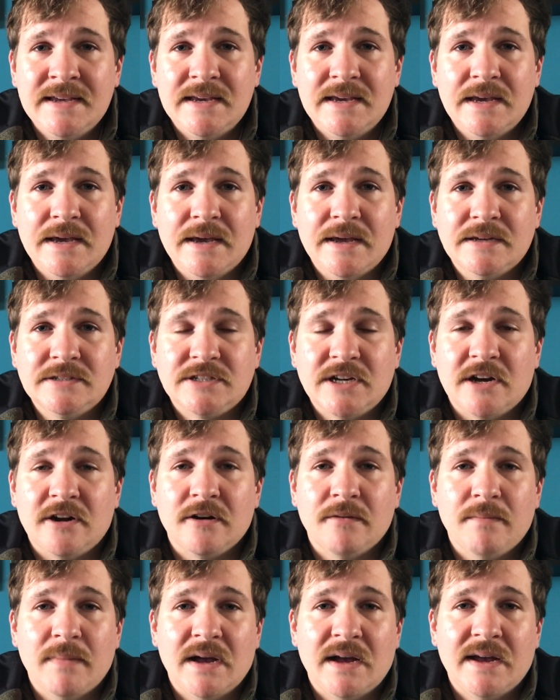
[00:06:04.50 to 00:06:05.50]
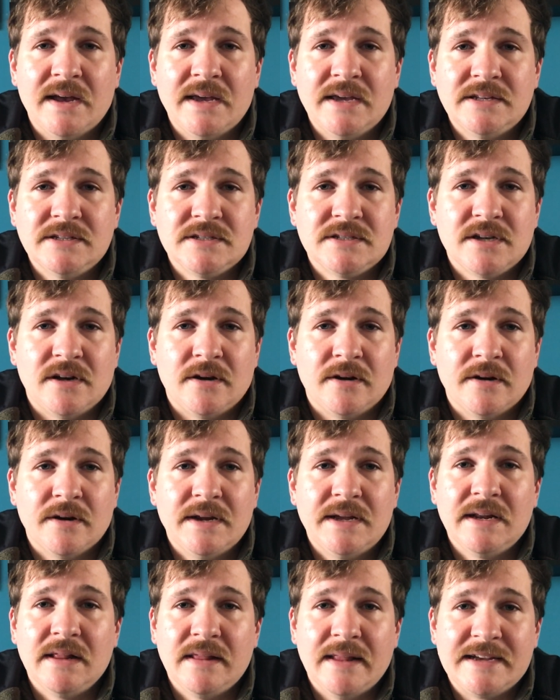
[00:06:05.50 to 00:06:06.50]
and our minds are
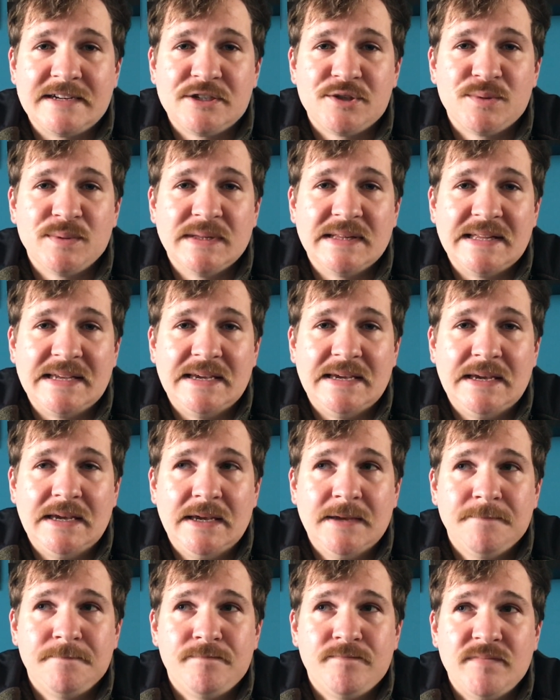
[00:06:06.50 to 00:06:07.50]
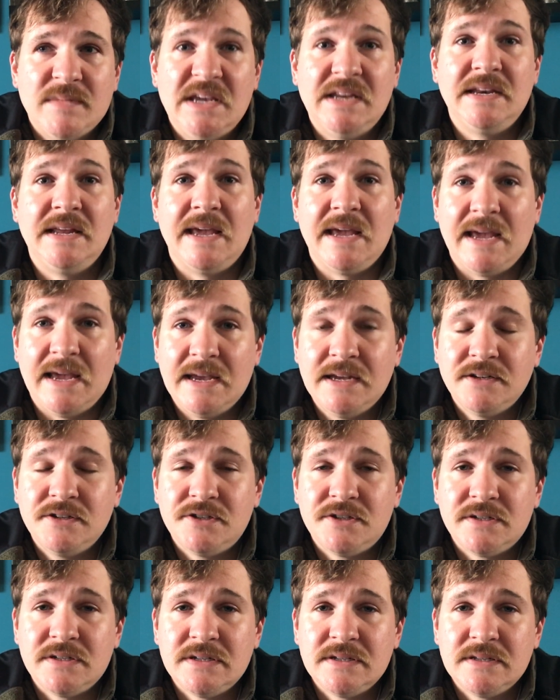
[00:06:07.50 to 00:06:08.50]
intellectually
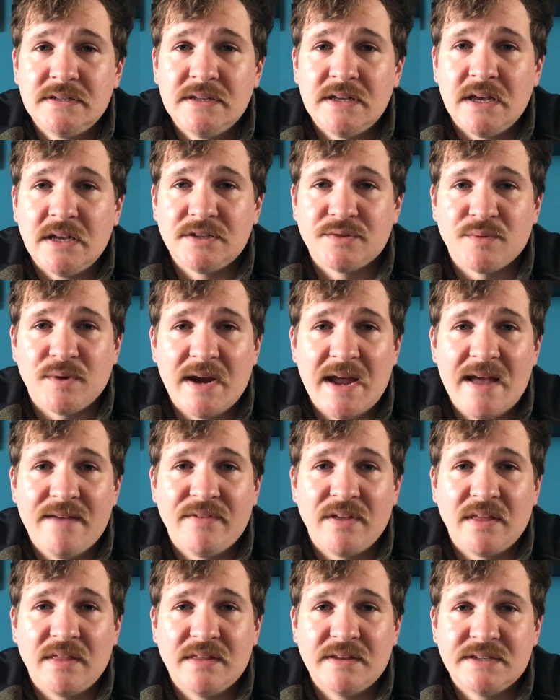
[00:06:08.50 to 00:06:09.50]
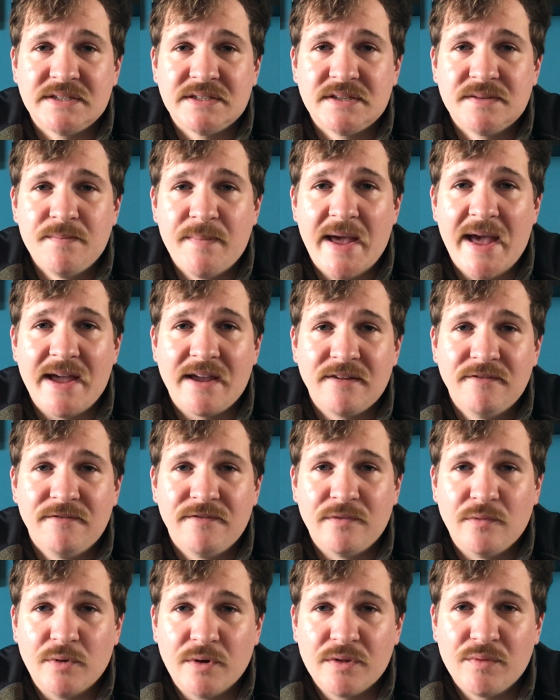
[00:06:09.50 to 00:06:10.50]
engaged as we're having this back and
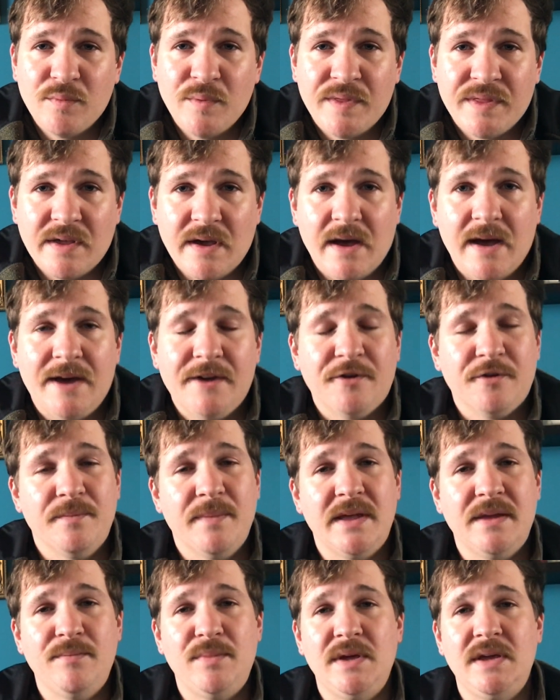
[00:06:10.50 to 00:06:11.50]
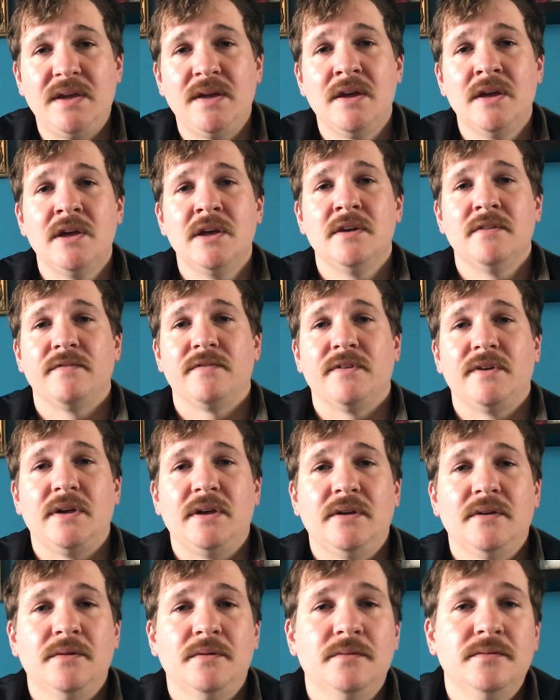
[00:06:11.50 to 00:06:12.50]
forth with God, or maybe for
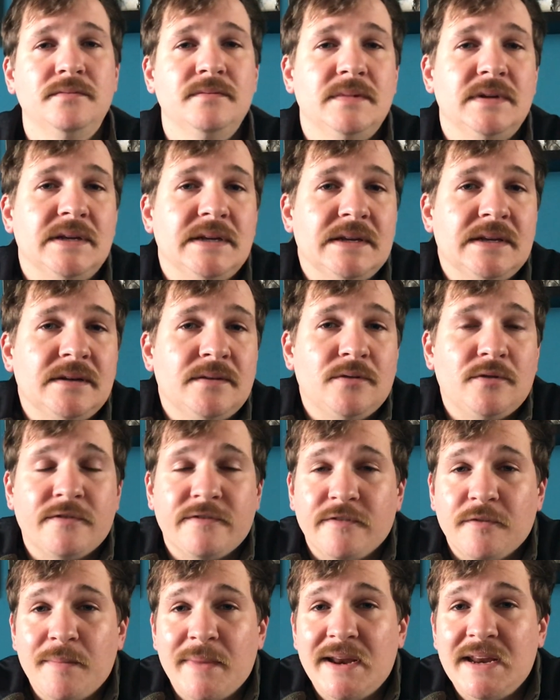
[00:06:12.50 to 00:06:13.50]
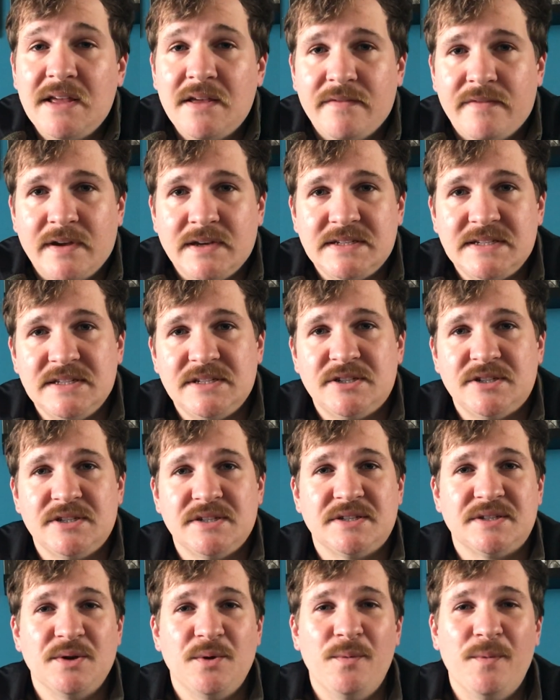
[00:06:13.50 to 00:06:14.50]
you uh, or for many of us, it's
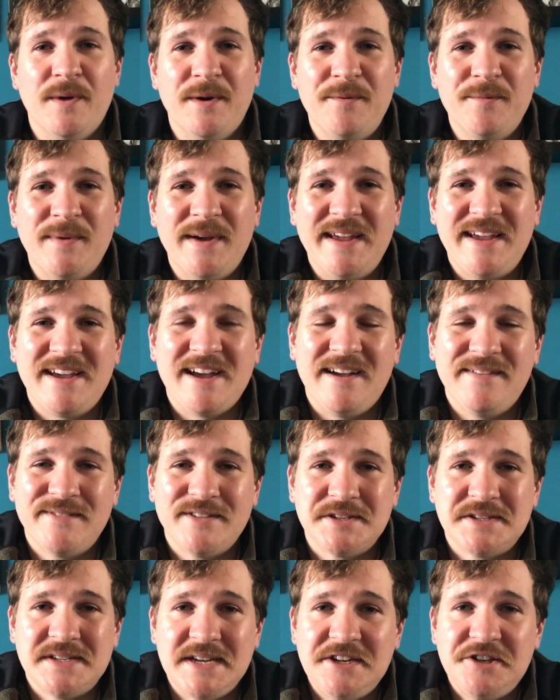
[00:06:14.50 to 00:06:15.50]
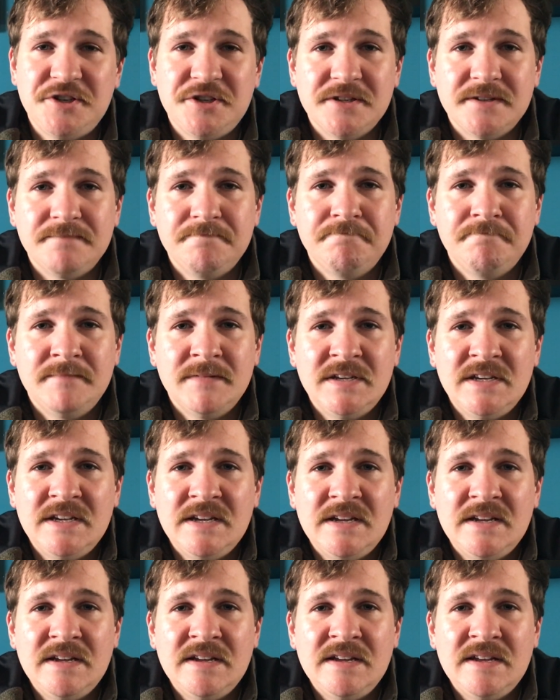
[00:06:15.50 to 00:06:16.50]
just a one way conversation.
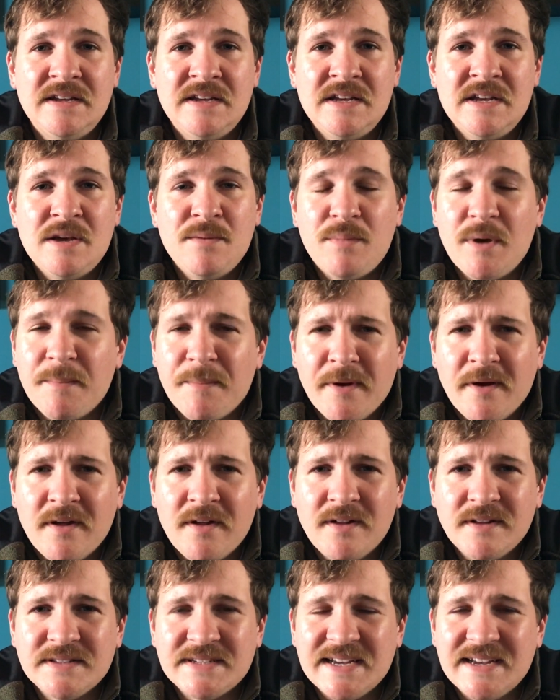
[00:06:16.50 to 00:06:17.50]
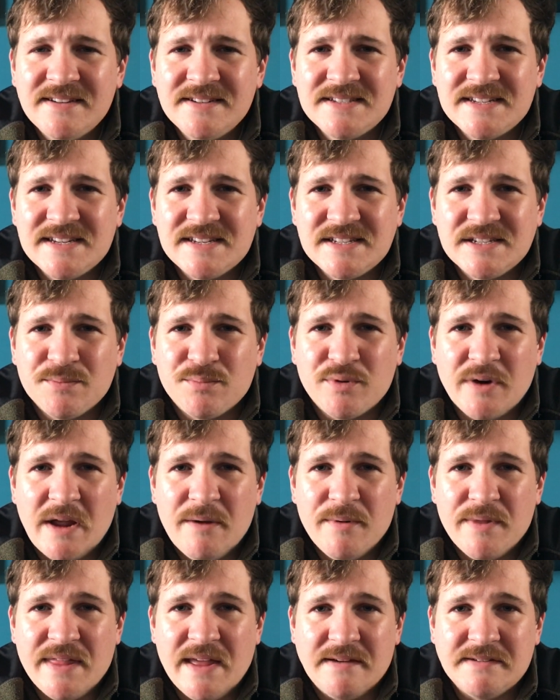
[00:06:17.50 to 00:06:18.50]
But Paul tells us to
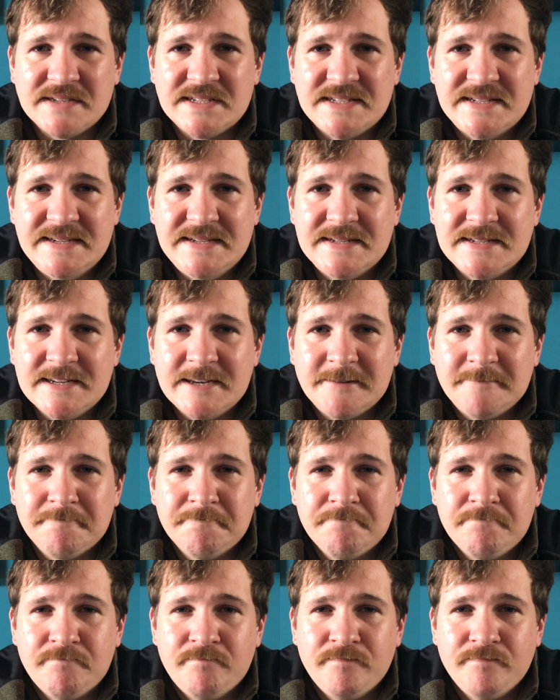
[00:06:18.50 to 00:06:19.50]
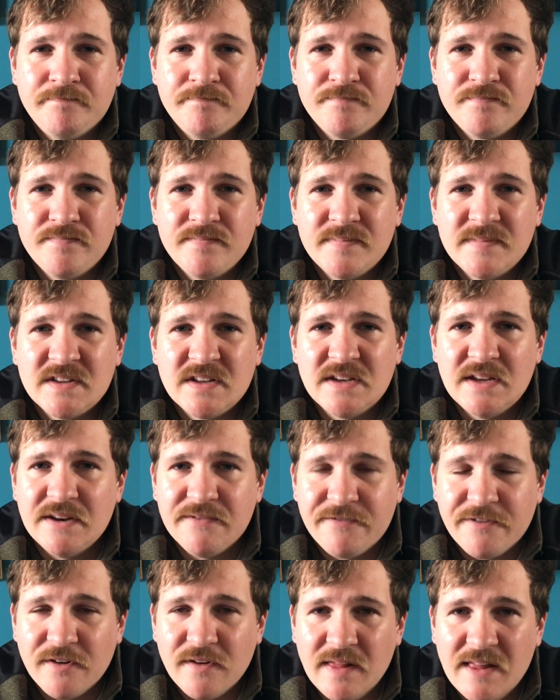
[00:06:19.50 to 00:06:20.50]
pray without ceasing.
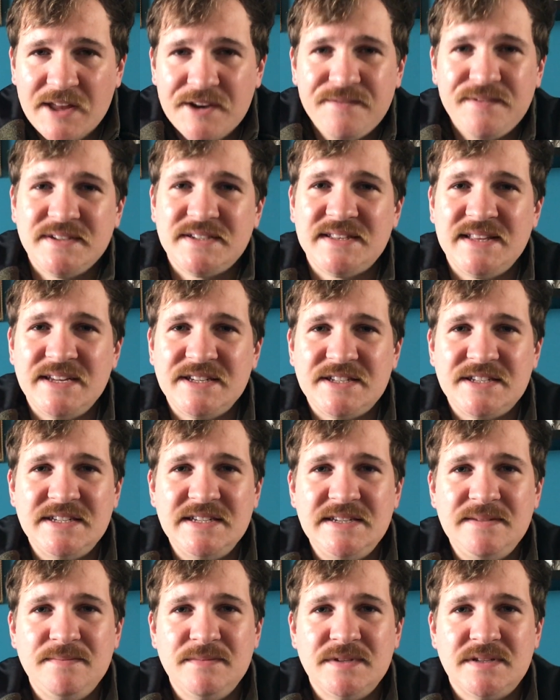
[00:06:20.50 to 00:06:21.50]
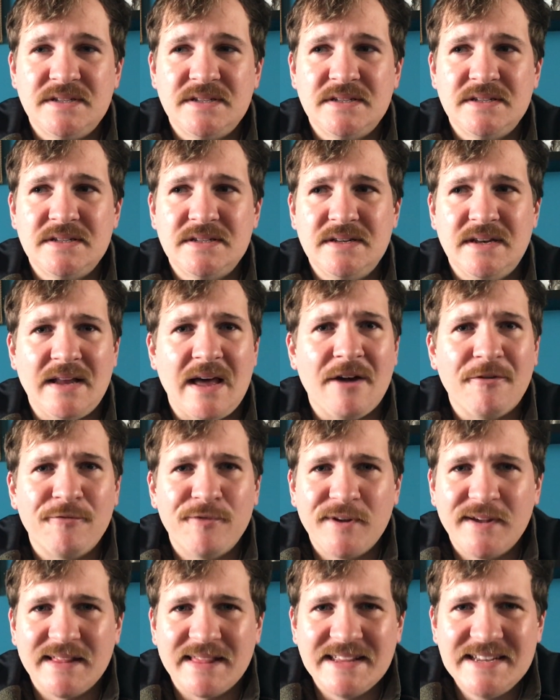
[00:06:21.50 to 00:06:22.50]
And for a lot of us, that seems not
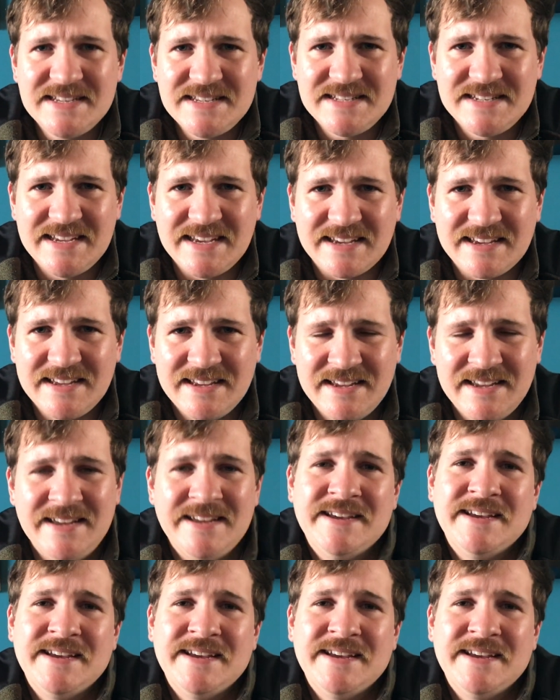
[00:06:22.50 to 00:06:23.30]
realistic